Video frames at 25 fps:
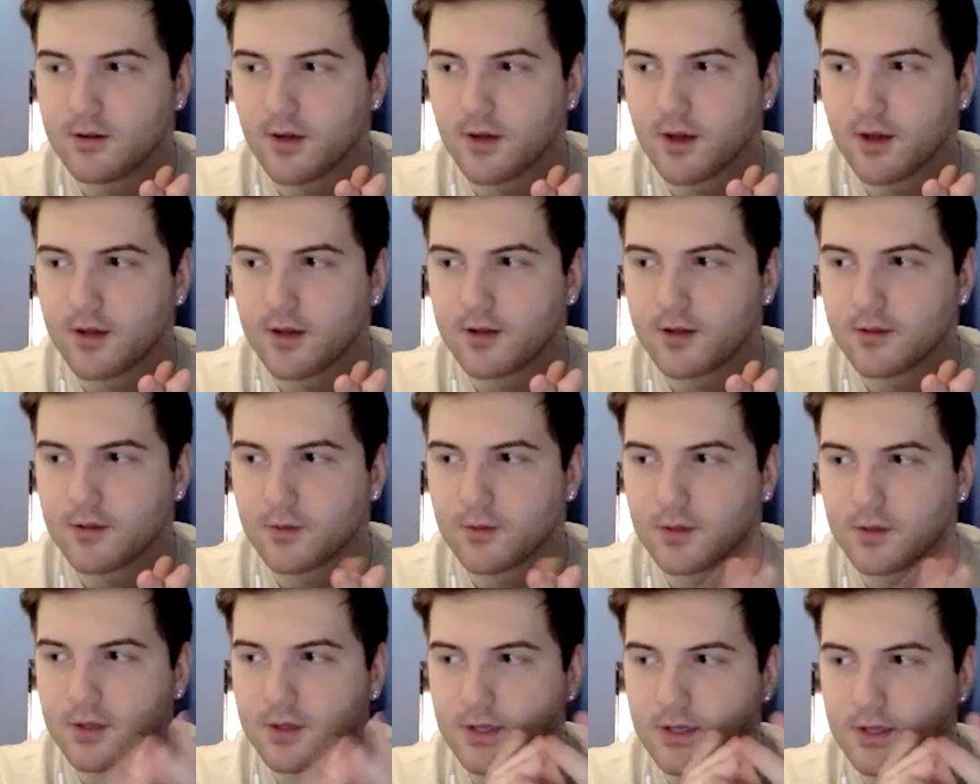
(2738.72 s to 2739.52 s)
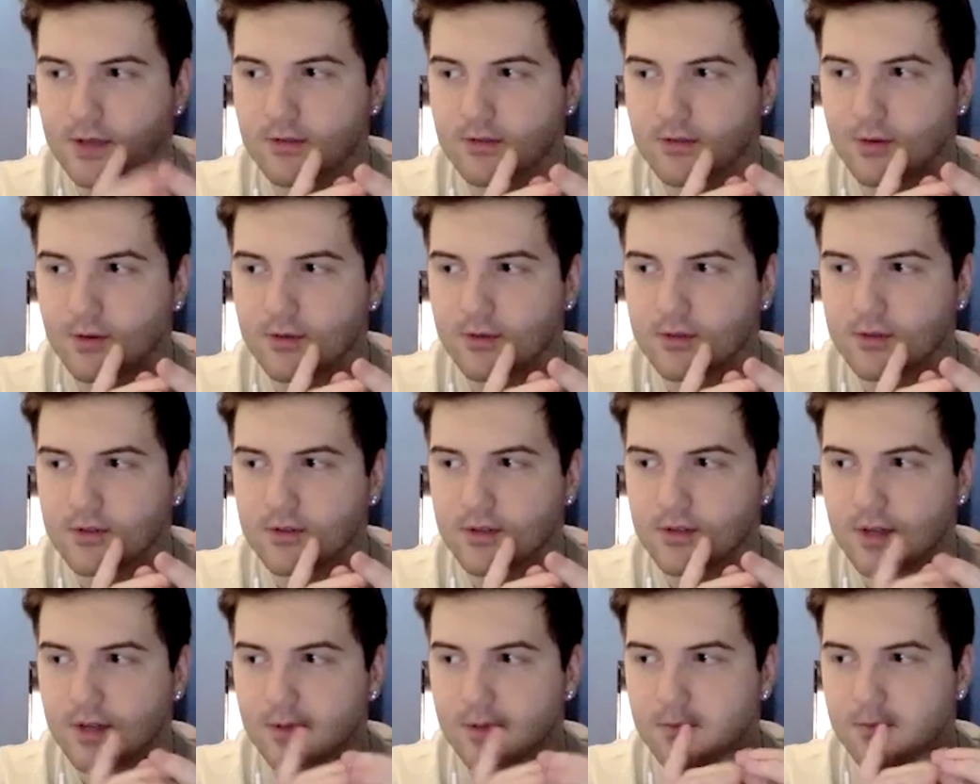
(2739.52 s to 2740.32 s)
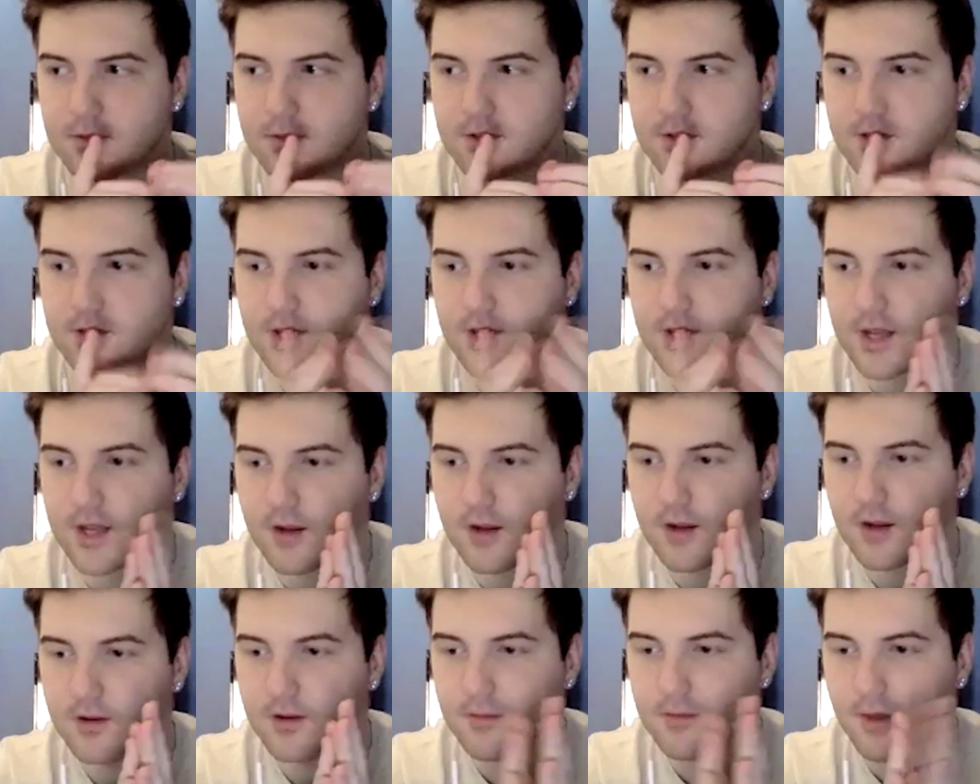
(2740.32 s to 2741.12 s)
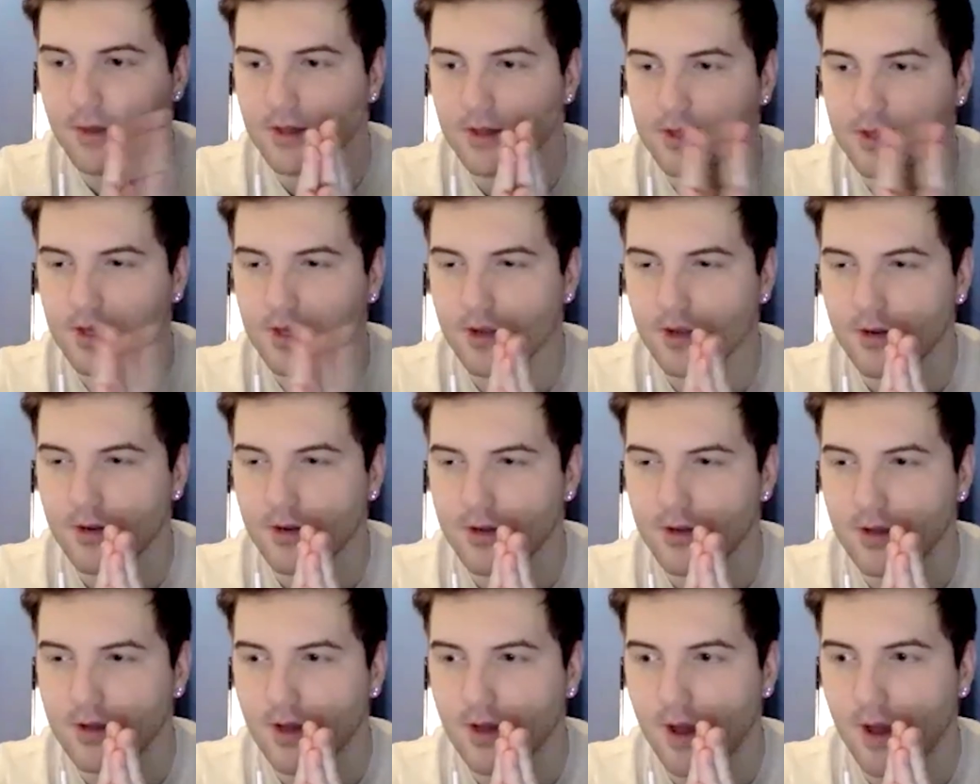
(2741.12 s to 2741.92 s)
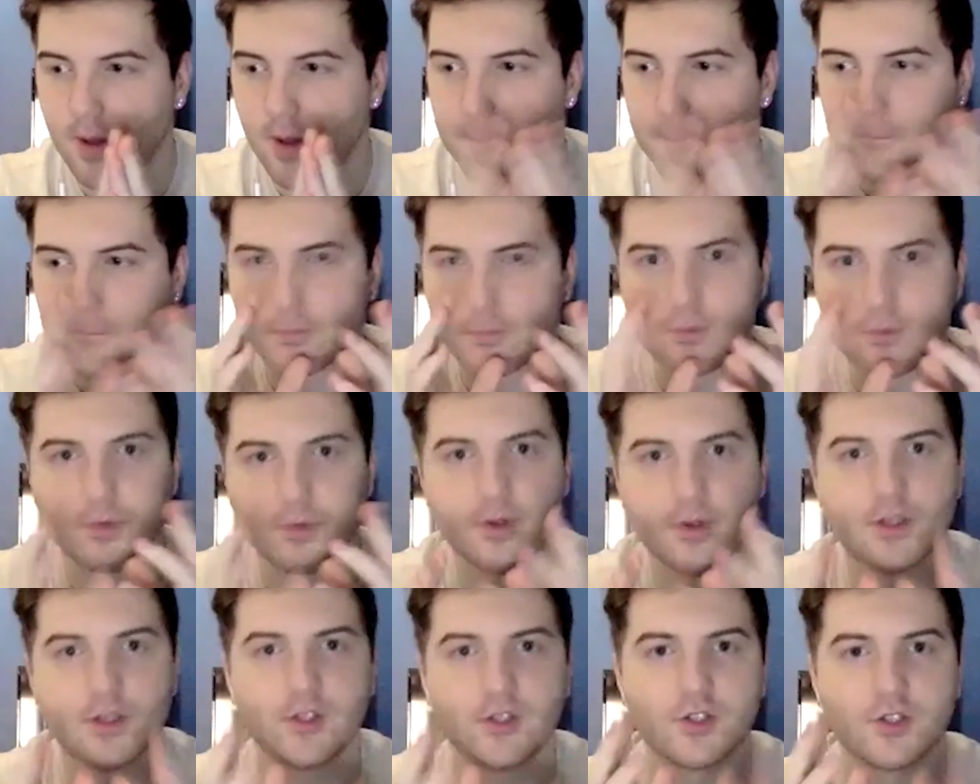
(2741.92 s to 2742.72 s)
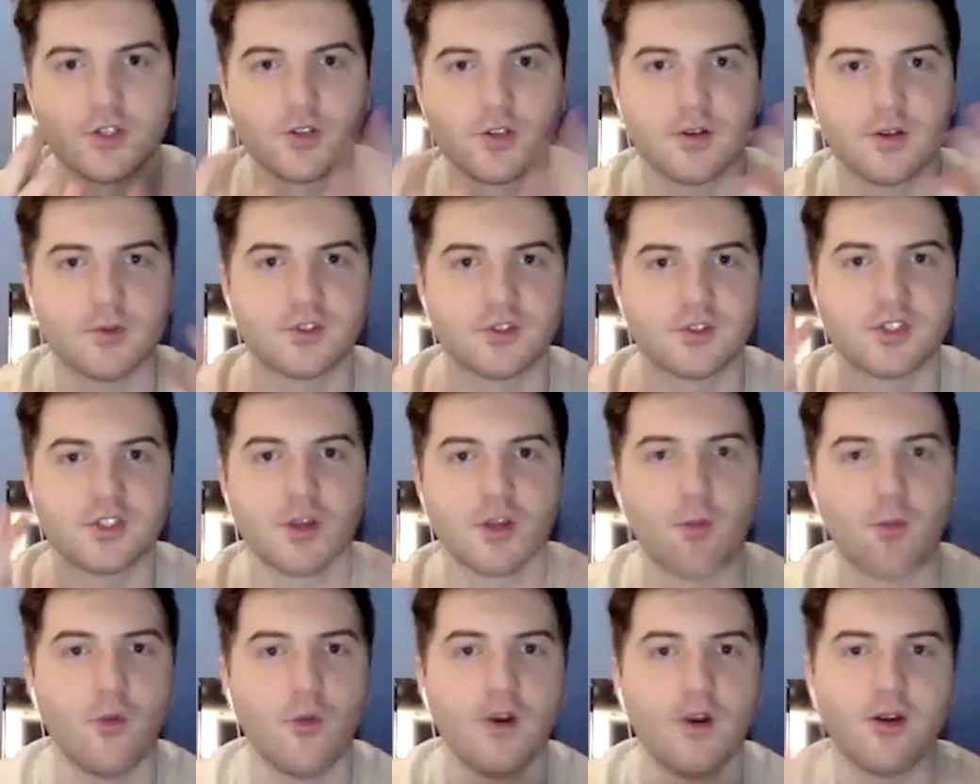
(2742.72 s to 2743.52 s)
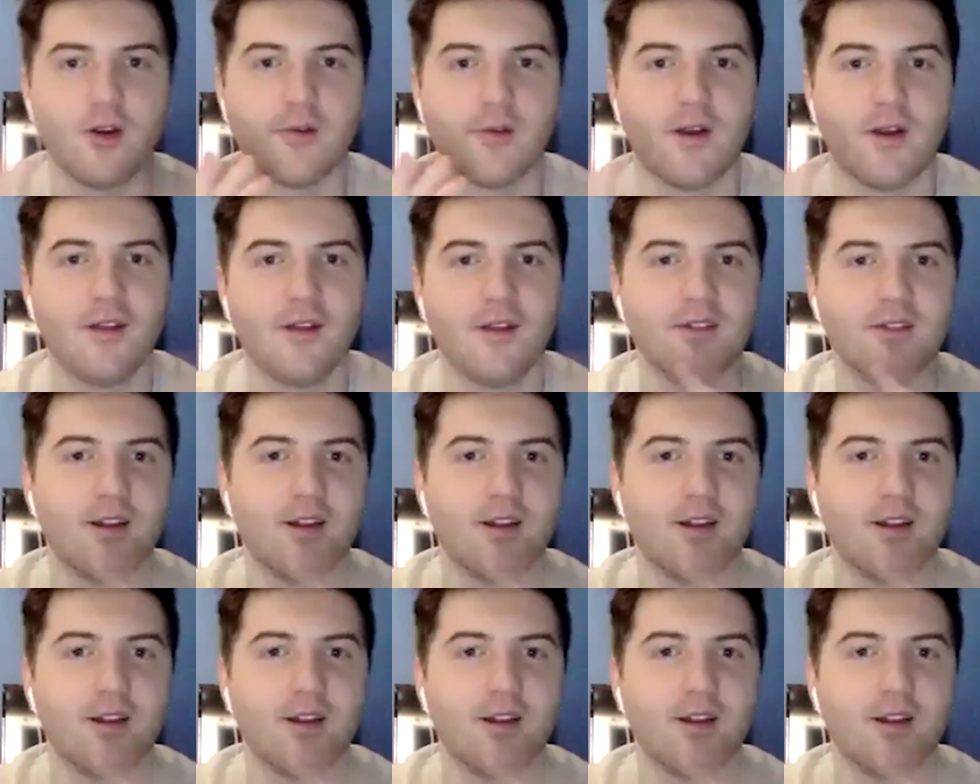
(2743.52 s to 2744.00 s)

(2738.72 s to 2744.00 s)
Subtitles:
I believe that was his name, Mr. Carey, Mike Carey. I'm pretty sure it was somewhere around there. I